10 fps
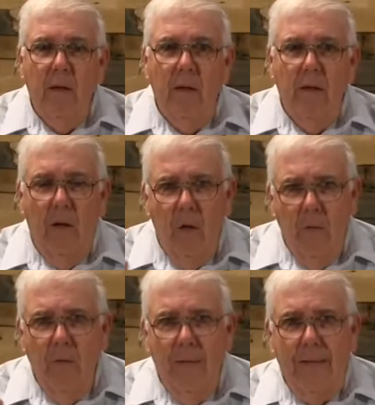
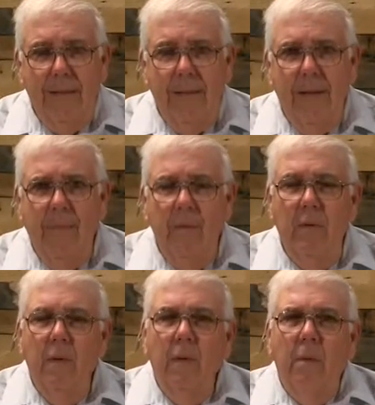although that can happen.
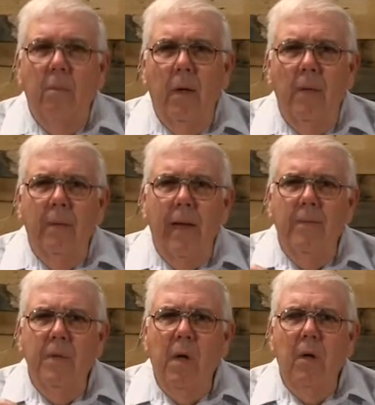But
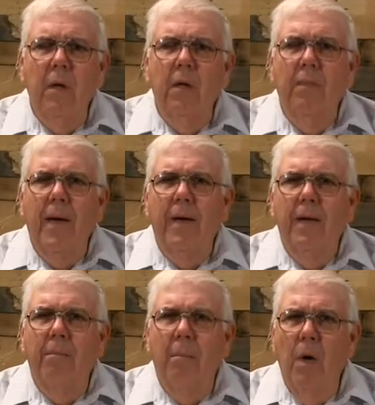I'm talking about
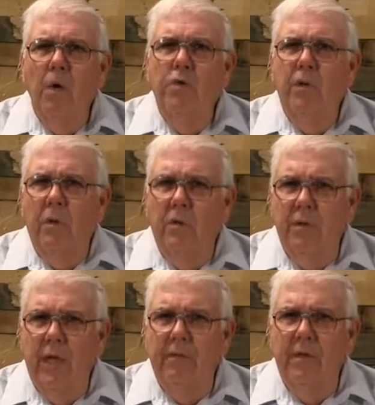emotional
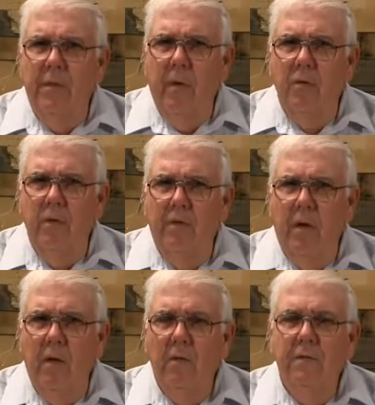safety most of
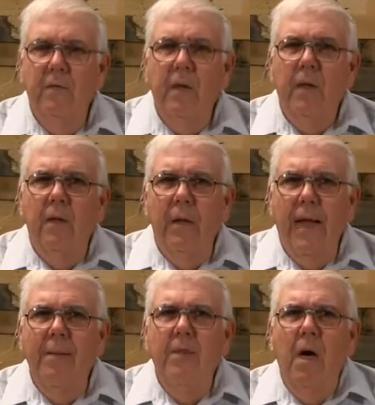all, that
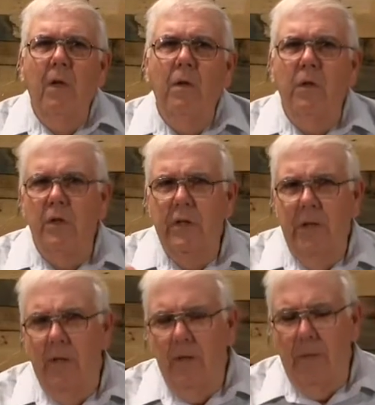I'm not going to
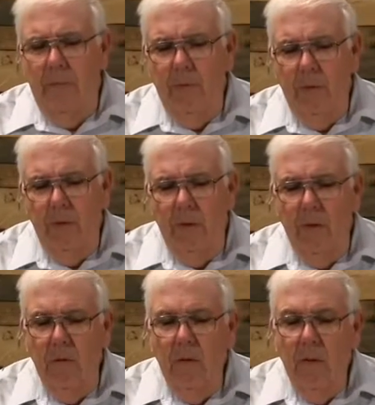share something with
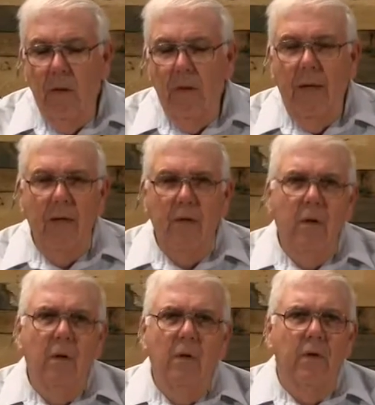you that
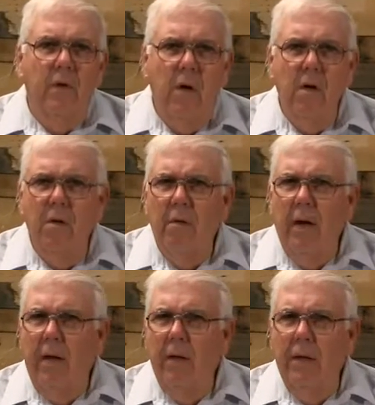you're going to turn
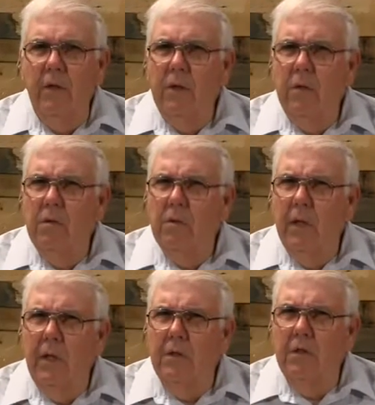around and use
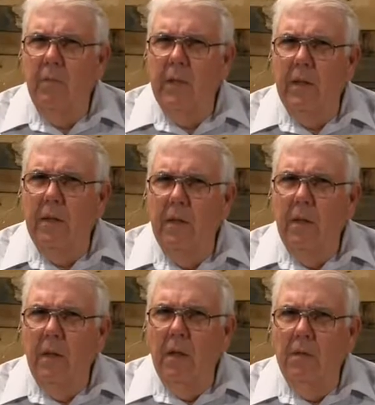against me
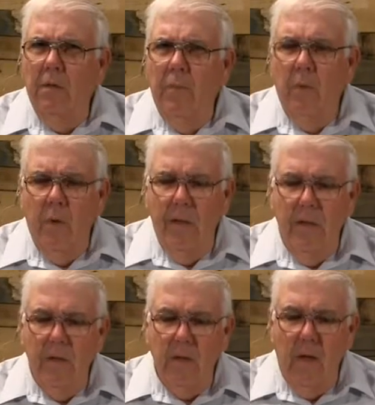somewhere in
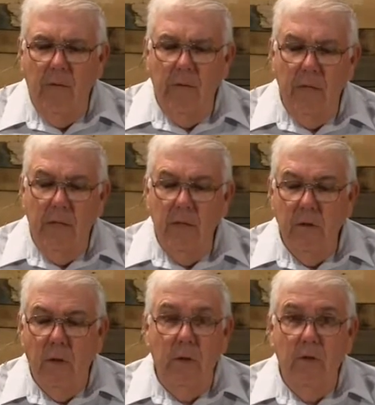this
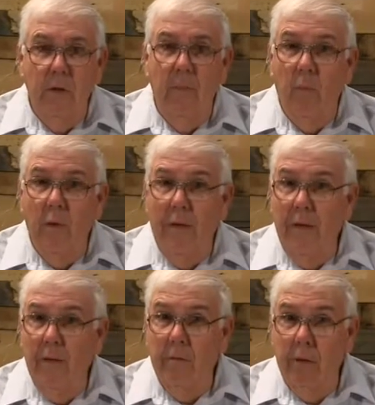conversation or somewhere
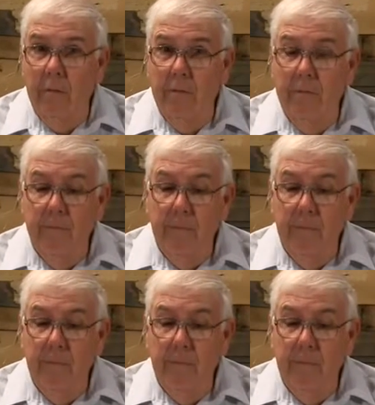down the road.